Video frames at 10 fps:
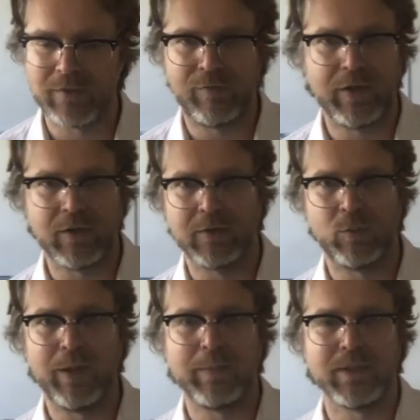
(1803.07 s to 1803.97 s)
funneled
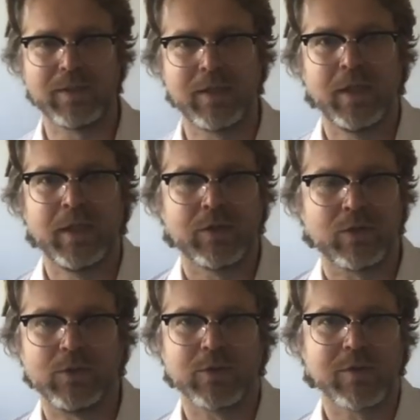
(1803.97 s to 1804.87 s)
weapons to
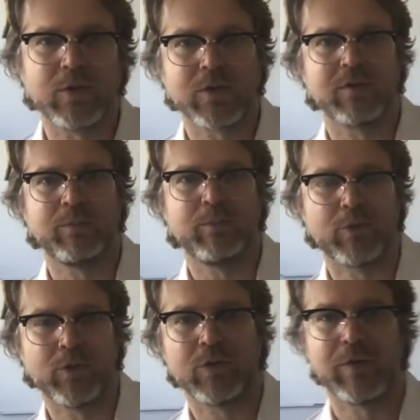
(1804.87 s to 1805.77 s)
all sorts of
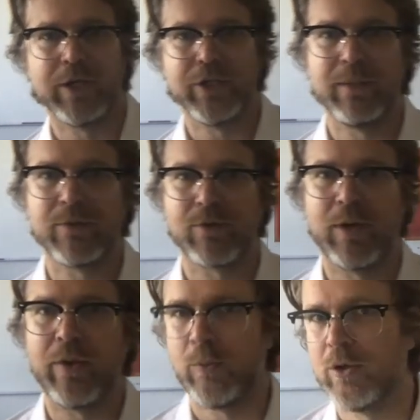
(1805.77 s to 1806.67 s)
brutal regimes
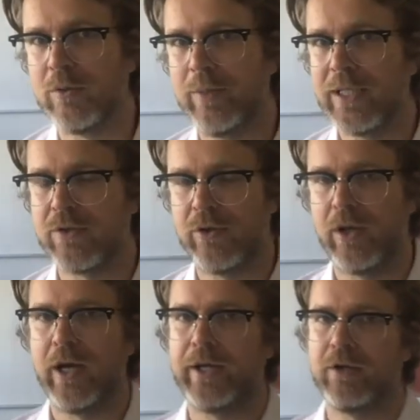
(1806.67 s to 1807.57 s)
throughout the world based on
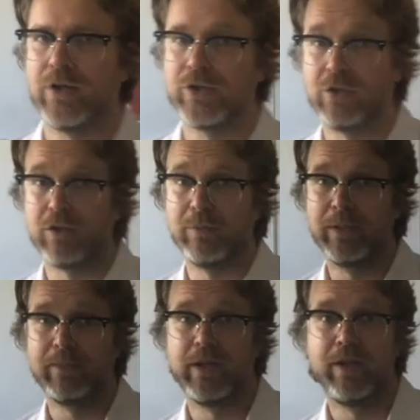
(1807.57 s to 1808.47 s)
ideological
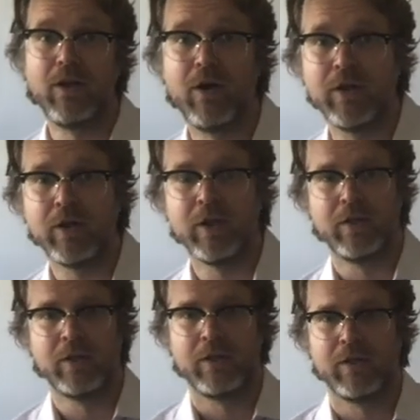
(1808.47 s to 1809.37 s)
commitment, not
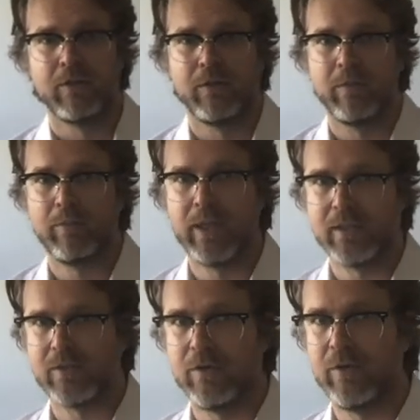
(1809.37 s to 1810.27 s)

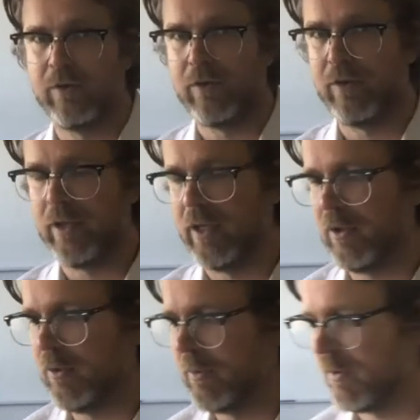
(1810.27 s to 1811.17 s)
based on their
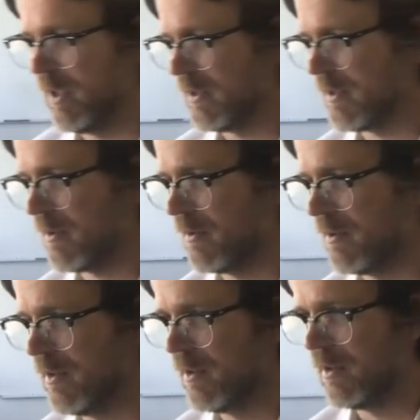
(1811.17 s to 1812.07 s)
human rights
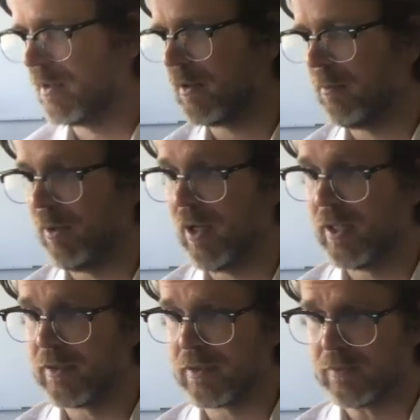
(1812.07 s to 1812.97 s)

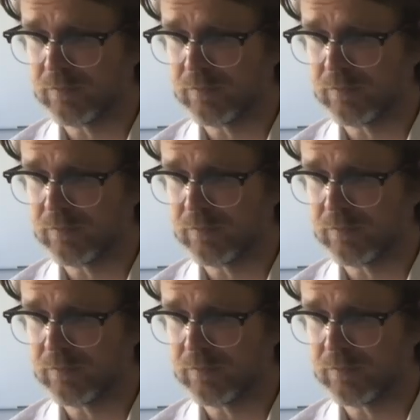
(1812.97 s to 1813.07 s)
compliance.